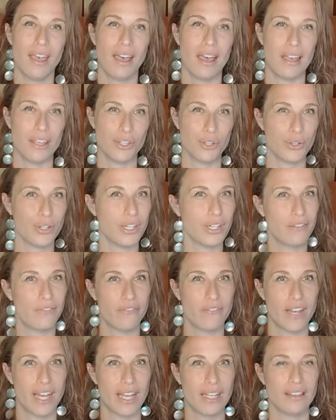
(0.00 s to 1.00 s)
And you're going to
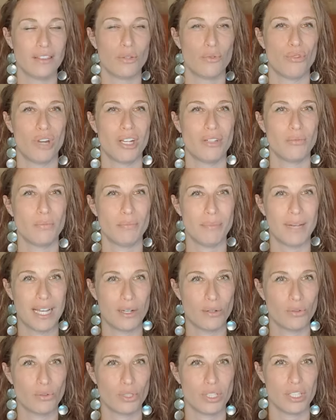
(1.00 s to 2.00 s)
find the right
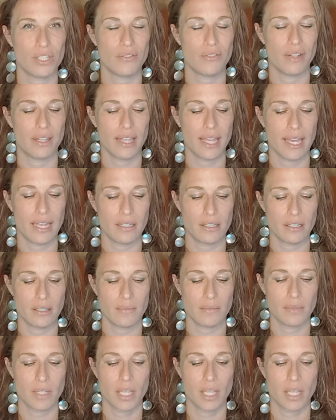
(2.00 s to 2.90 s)
boundaries for that.